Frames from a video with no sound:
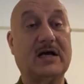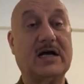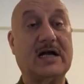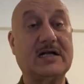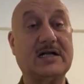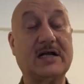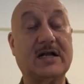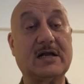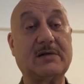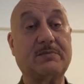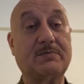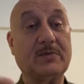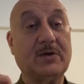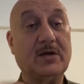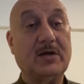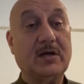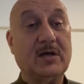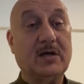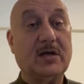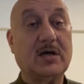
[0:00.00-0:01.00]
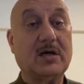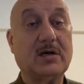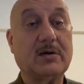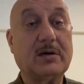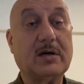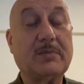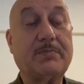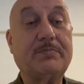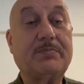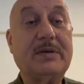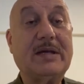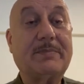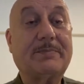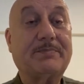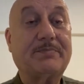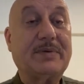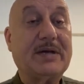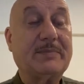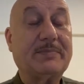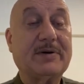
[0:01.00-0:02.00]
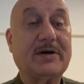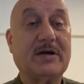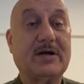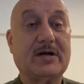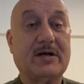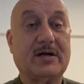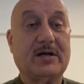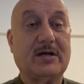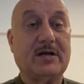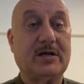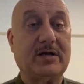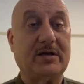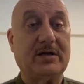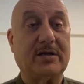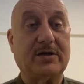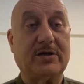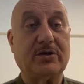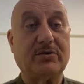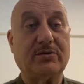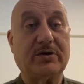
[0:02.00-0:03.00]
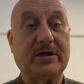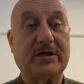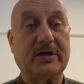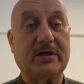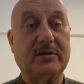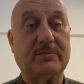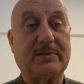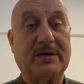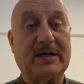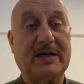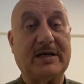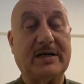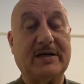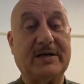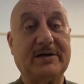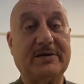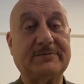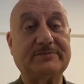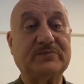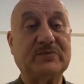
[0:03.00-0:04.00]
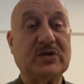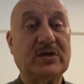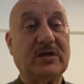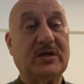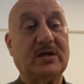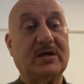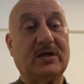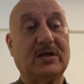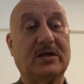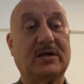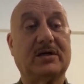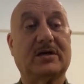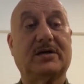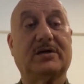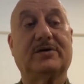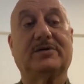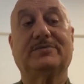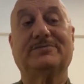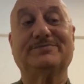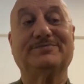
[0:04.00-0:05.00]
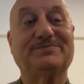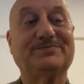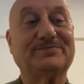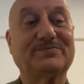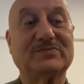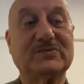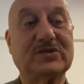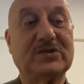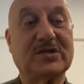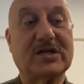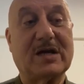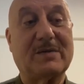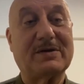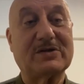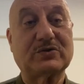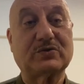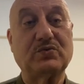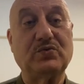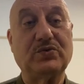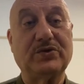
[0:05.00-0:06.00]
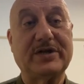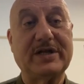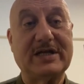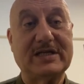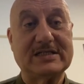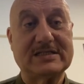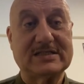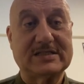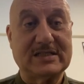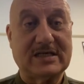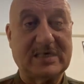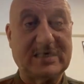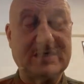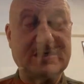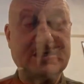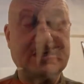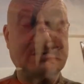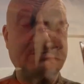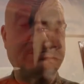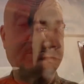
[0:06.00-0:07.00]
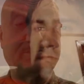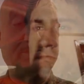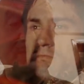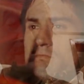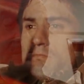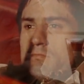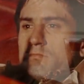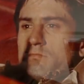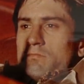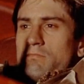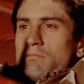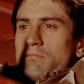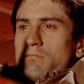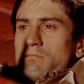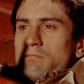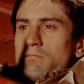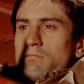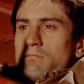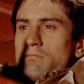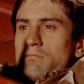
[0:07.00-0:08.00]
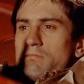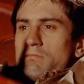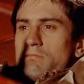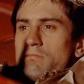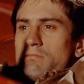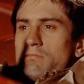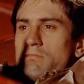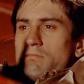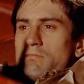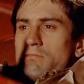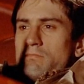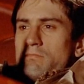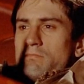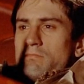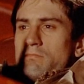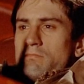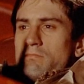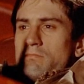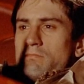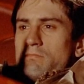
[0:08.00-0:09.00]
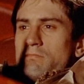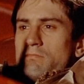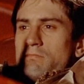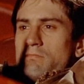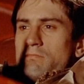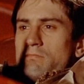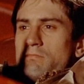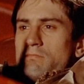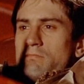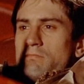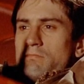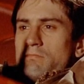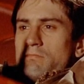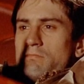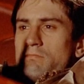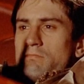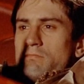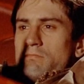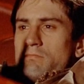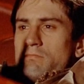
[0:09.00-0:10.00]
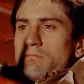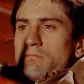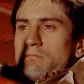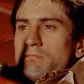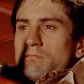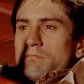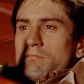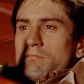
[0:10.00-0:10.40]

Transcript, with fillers: I had done a, a paper during my um, drama school days. I did a paper on him on his taxi driver and mean streets,